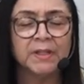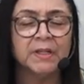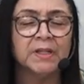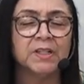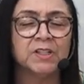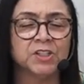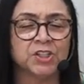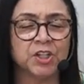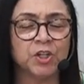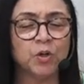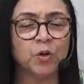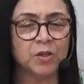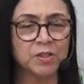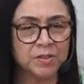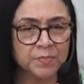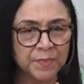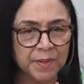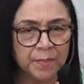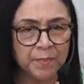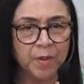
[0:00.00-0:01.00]
she calls
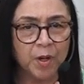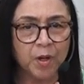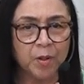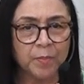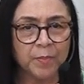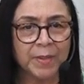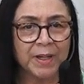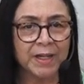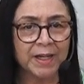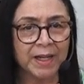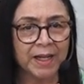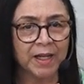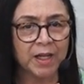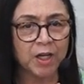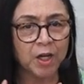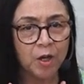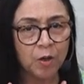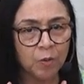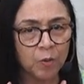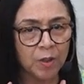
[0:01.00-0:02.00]
me mom and I
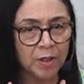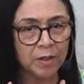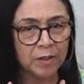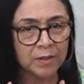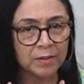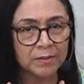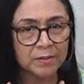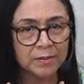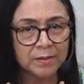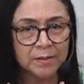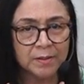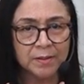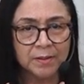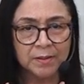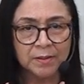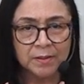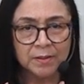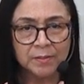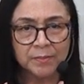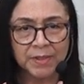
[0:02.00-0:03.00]
allow her
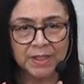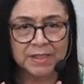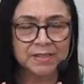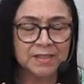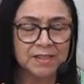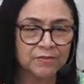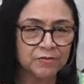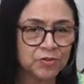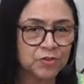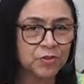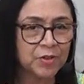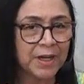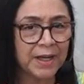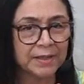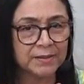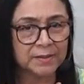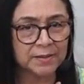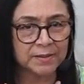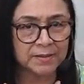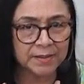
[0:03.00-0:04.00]
because I've
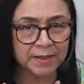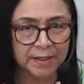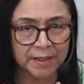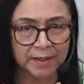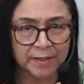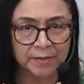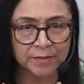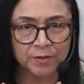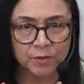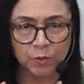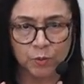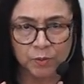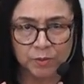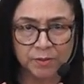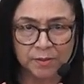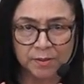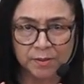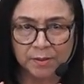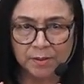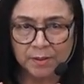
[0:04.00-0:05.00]
tried to say
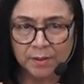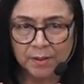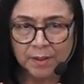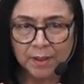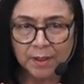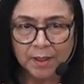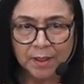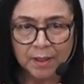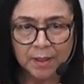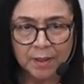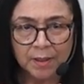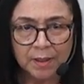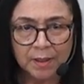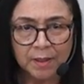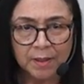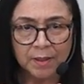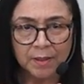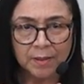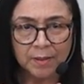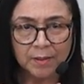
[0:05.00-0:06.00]
don't,
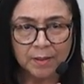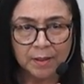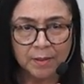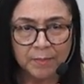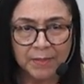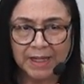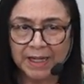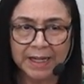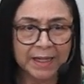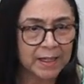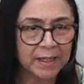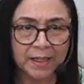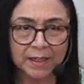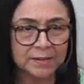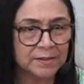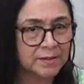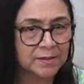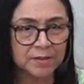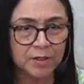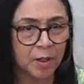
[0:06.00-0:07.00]
but I
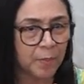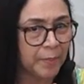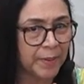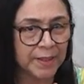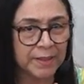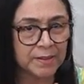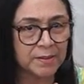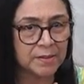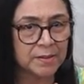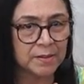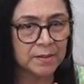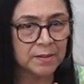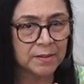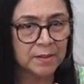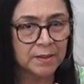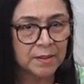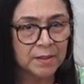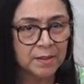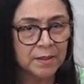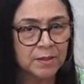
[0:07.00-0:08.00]
can't stop it.
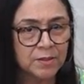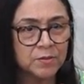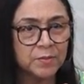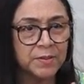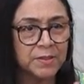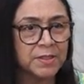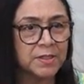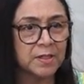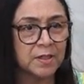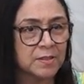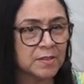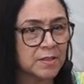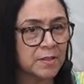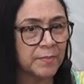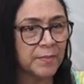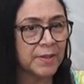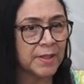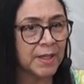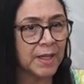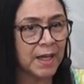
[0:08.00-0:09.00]
So it's not
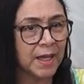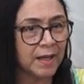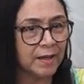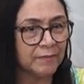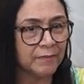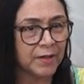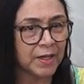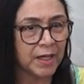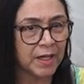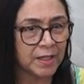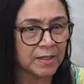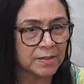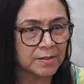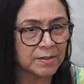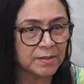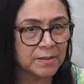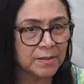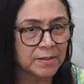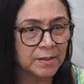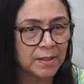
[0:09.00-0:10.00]
something I've
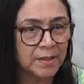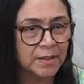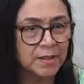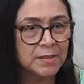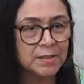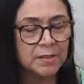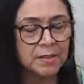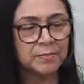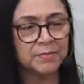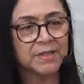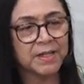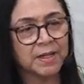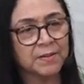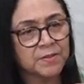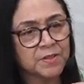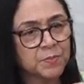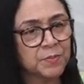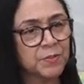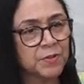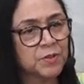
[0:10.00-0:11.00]
asked.
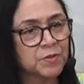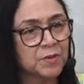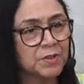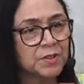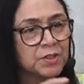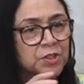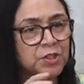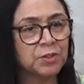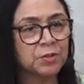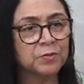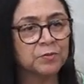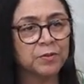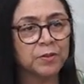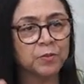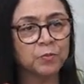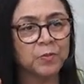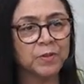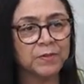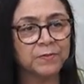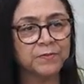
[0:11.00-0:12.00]
Sometimes spiritual
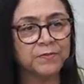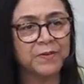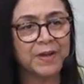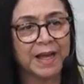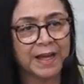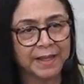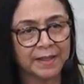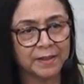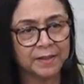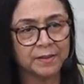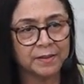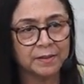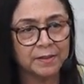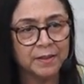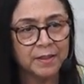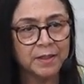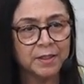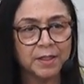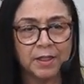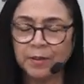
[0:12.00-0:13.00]
children will find
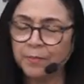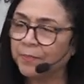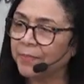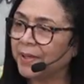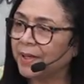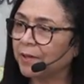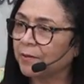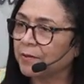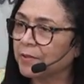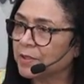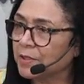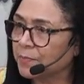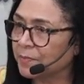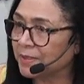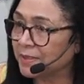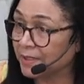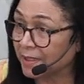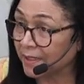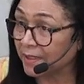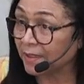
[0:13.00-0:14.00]
their parents,
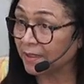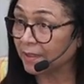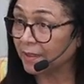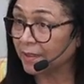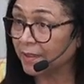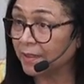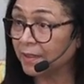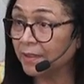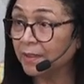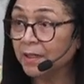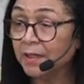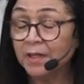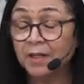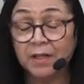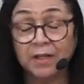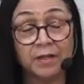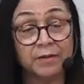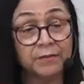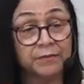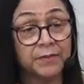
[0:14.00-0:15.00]
particularly
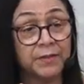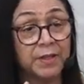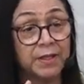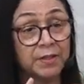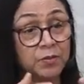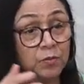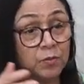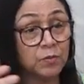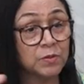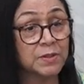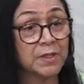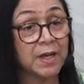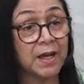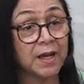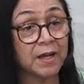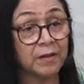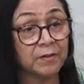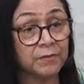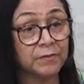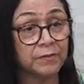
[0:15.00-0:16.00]
if they don't
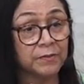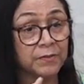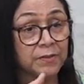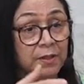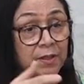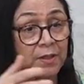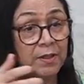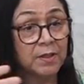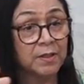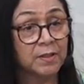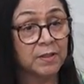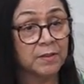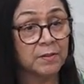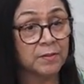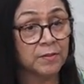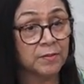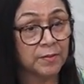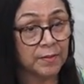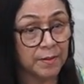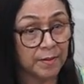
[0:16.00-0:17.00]
have
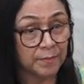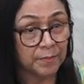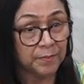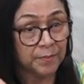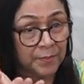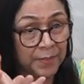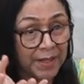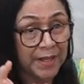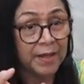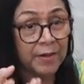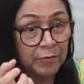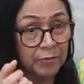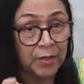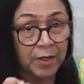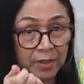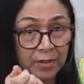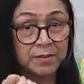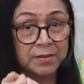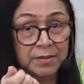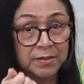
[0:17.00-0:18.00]

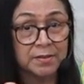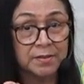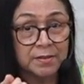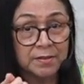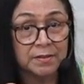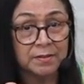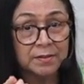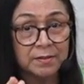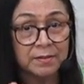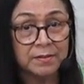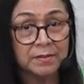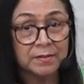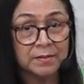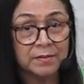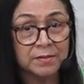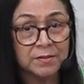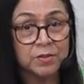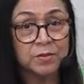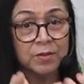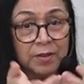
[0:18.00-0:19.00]
parents
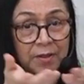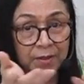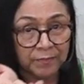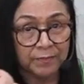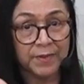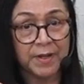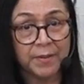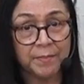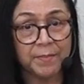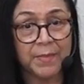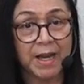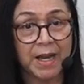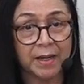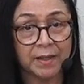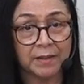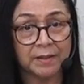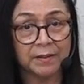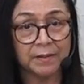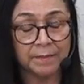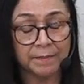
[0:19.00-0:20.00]
to love them
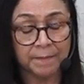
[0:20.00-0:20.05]
back.